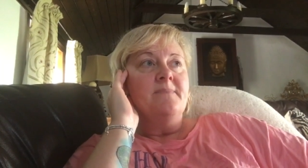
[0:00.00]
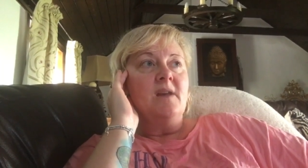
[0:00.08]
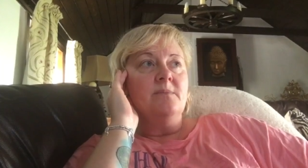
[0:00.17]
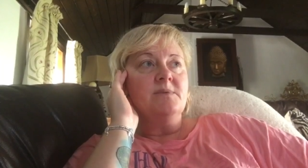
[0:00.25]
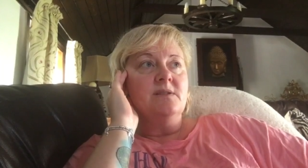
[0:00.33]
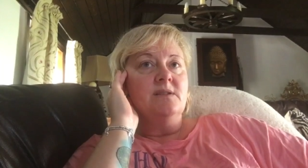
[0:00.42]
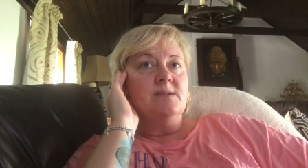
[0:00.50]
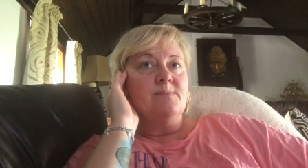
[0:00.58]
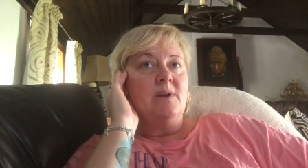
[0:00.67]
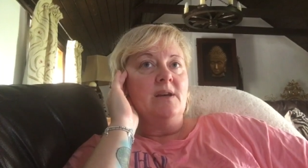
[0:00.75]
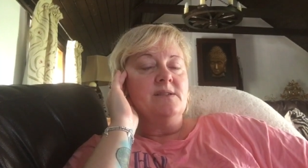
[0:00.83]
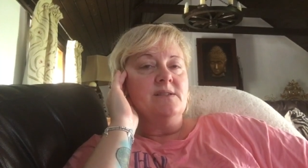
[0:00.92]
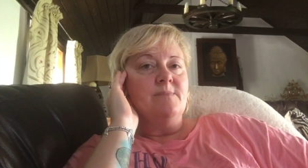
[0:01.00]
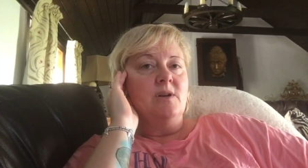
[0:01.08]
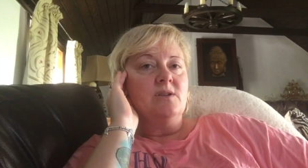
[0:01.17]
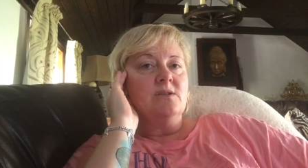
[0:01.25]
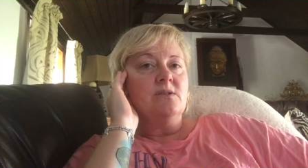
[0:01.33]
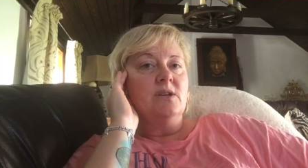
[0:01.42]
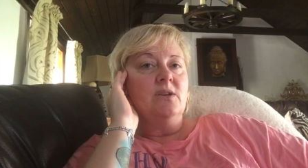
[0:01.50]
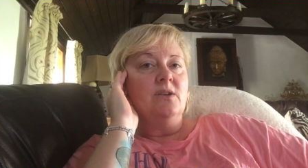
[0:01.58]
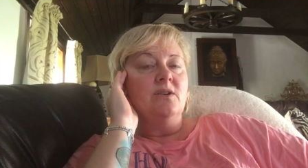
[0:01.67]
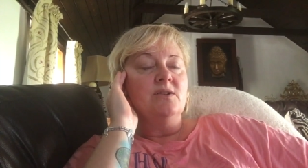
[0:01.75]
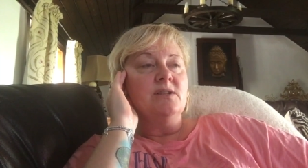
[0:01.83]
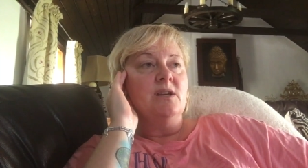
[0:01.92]
up to this place as much as I
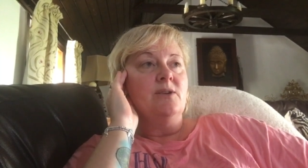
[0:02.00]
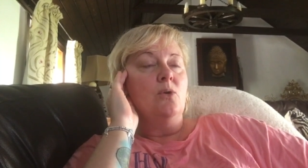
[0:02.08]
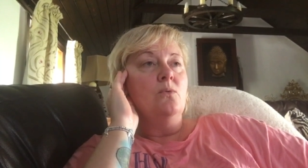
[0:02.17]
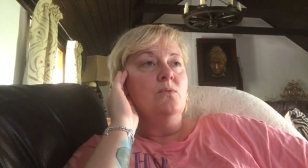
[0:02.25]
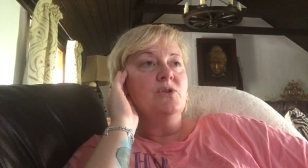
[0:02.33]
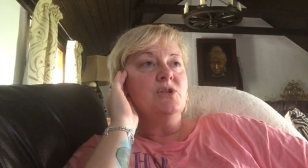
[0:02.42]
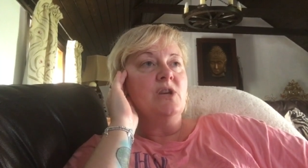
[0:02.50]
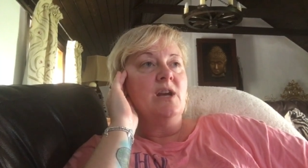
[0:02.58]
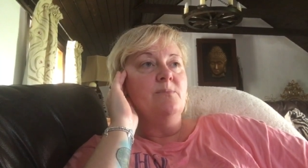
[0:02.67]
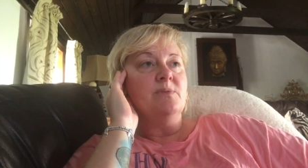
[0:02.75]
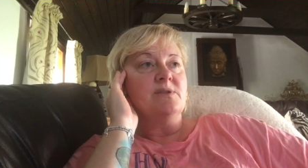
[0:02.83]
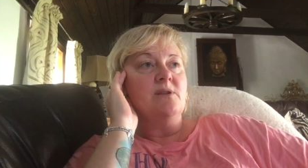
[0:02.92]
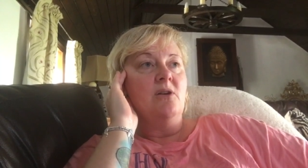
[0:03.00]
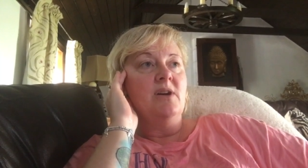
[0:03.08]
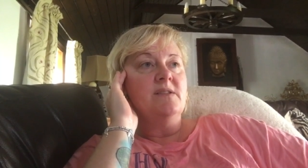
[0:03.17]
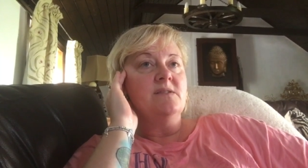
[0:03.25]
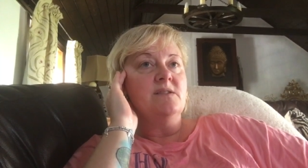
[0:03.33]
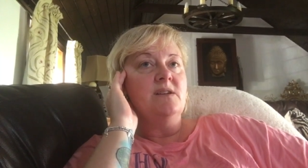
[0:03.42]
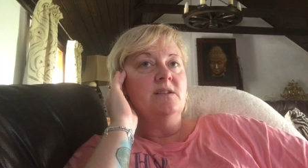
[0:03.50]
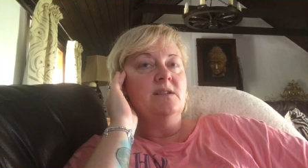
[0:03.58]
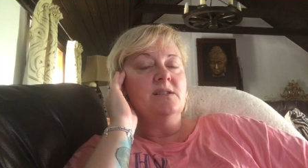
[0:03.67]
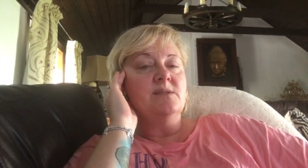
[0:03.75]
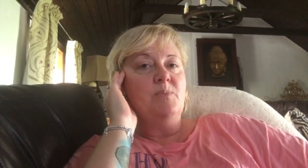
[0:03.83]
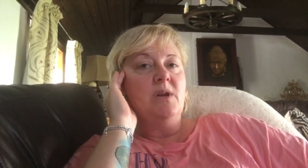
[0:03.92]
could, and all the chambers that I'd seen and
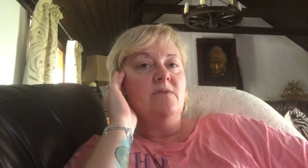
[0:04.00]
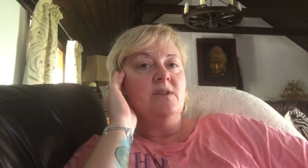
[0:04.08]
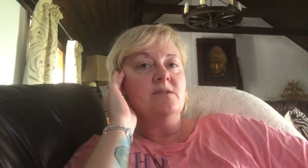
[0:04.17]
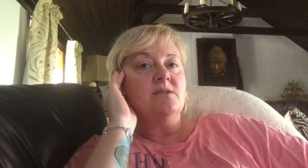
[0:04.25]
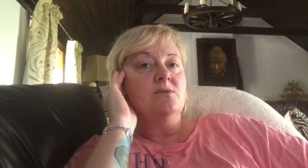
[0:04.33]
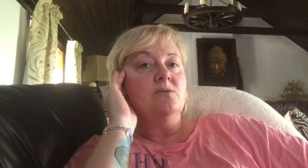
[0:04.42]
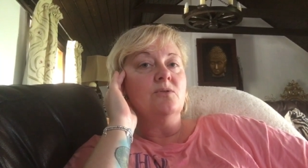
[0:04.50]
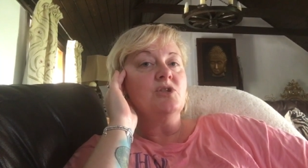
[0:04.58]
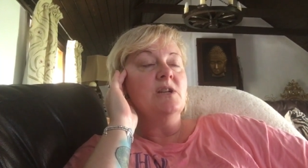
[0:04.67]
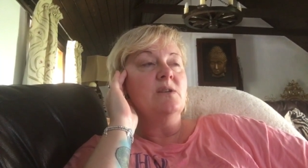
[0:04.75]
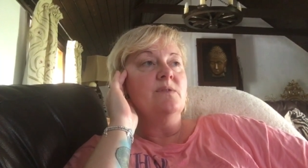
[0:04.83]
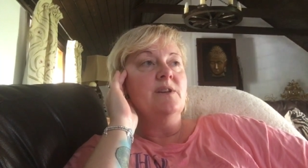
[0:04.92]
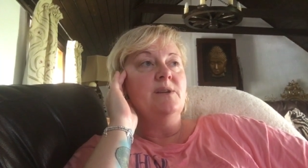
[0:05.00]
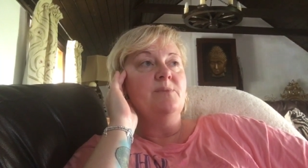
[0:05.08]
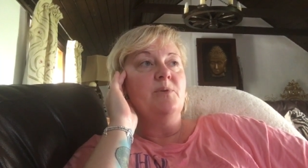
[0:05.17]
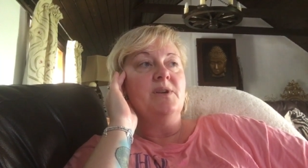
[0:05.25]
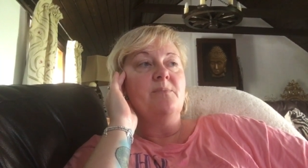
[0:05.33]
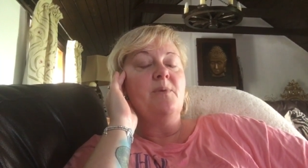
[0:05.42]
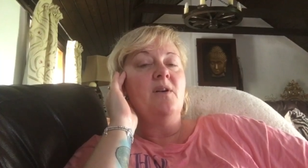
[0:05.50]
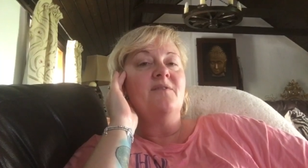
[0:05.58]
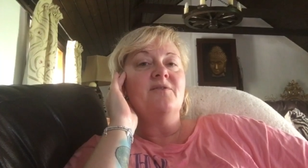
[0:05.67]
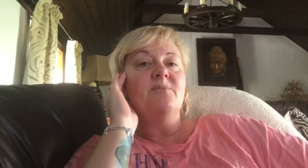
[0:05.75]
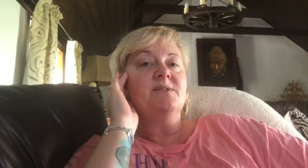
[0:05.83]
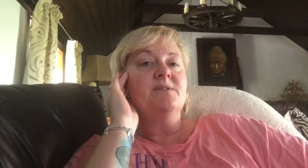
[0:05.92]
experienced and not shared with anybody
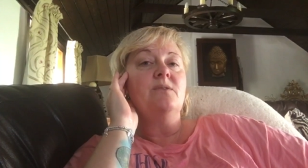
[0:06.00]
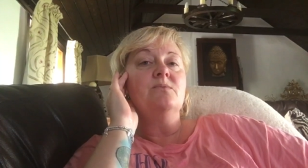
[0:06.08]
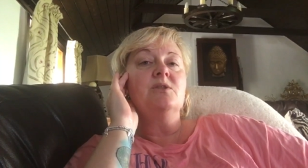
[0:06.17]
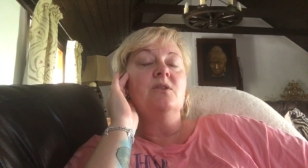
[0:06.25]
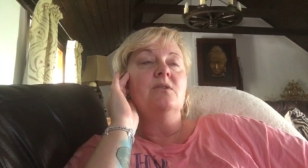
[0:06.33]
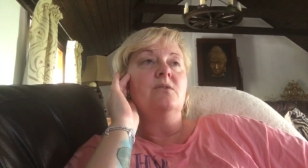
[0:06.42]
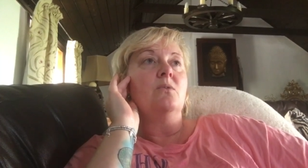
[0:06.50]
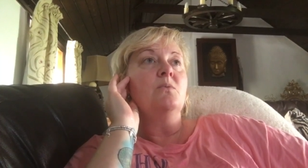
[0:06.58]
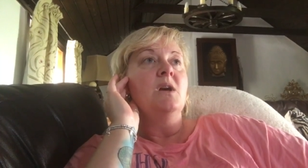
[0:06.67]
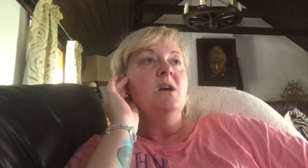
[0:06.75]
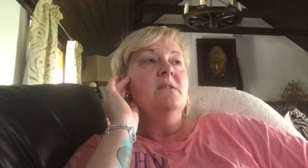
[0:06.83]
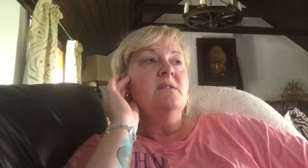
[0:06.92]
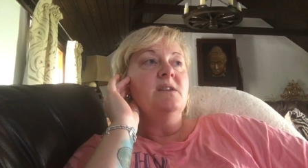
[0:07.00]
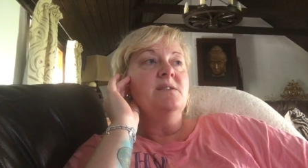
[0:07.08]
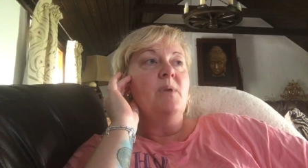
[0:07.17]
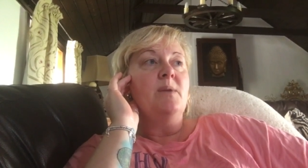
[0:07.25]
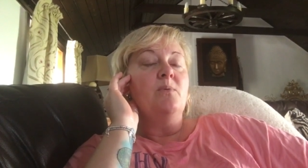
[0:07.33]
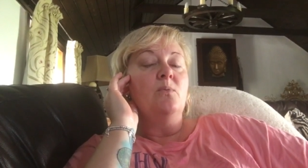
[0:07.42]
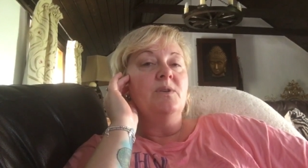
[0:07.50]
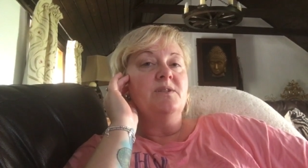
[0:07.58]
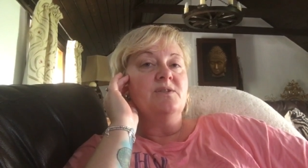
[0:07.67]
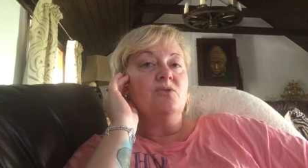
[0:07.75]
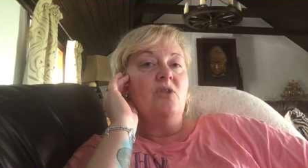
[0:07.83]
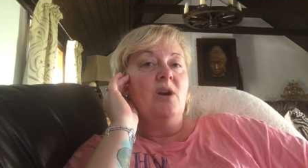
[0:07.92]
apart from my soul journal, these people were
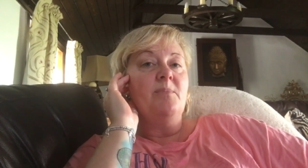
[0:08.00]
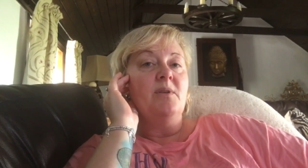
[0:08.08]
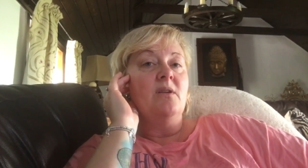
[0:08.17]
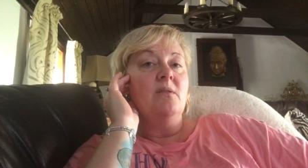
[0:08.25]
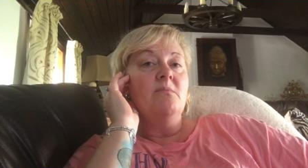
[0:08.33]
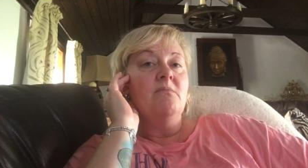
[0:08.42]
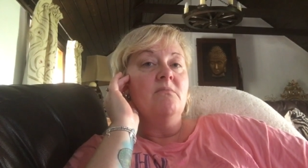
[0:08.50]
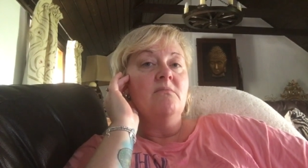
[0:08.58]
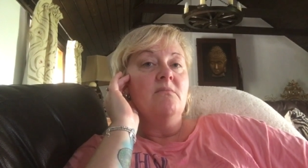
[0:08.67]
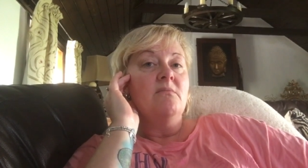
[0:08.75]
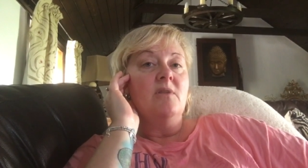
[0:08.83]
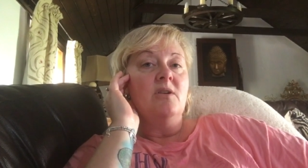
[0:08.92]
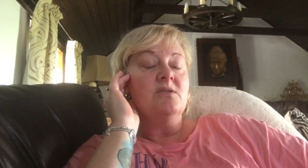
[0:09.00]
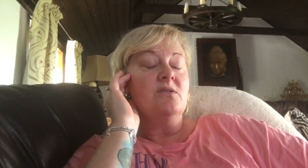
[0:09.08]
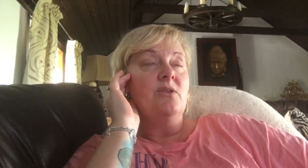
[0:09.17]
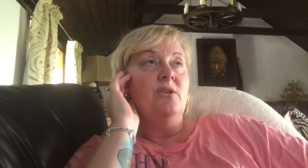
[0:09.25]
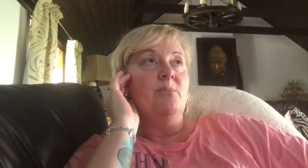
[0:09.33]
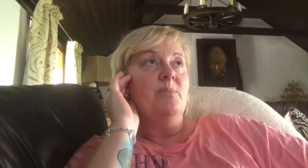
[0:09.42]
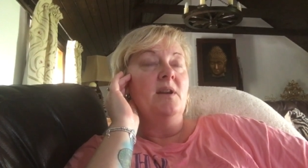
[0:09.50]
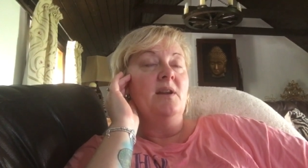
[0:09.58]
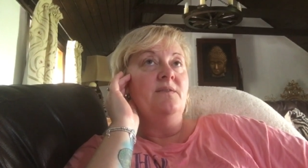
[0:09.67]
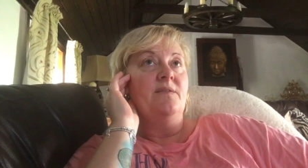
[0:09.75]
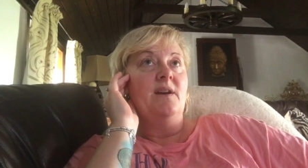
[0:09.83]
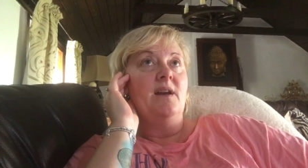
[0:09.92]
describing them. I just couldn't
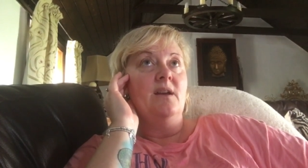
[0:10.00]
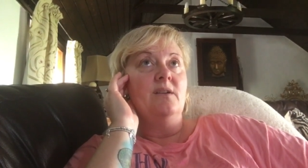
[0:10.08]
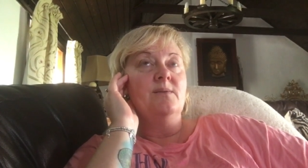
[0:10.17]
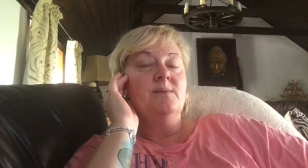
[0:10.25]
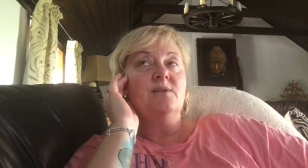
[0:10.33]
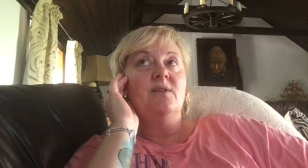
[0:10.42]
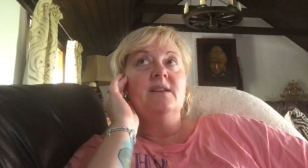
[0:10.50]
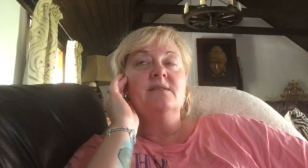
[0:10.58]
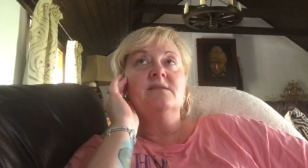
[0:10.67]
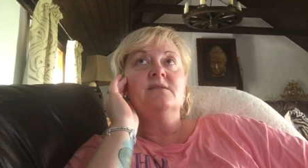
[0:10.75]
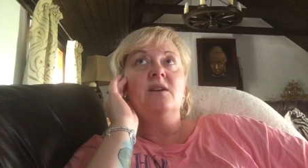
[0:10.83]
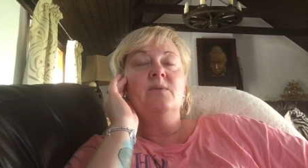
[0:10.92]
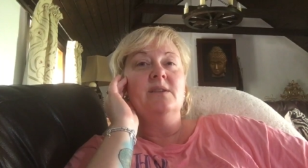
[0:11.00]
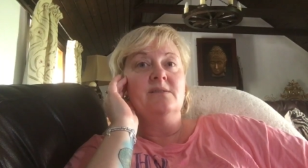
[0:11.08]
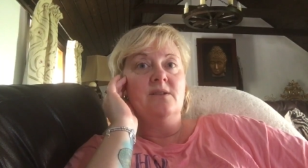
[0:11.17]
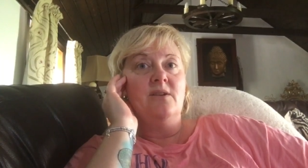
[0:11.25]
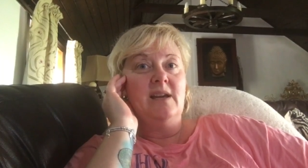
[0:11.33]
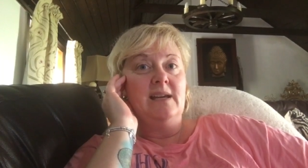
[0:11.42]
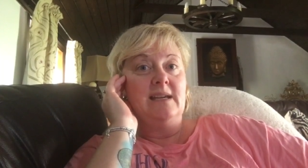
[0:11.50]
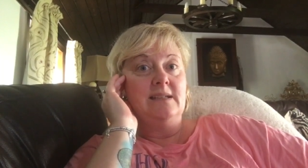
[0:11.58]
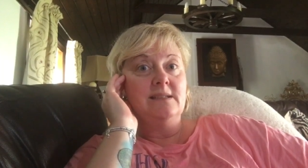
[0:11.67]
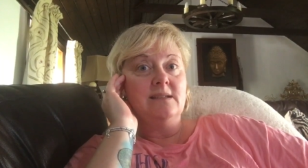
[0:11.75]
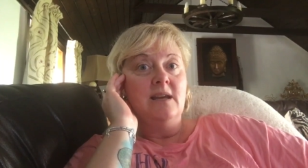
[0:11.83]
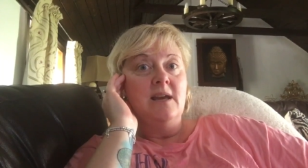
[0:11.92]
believe it. And I was like so
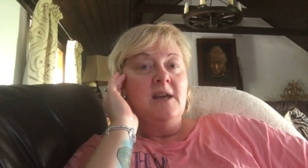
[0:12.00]
excited.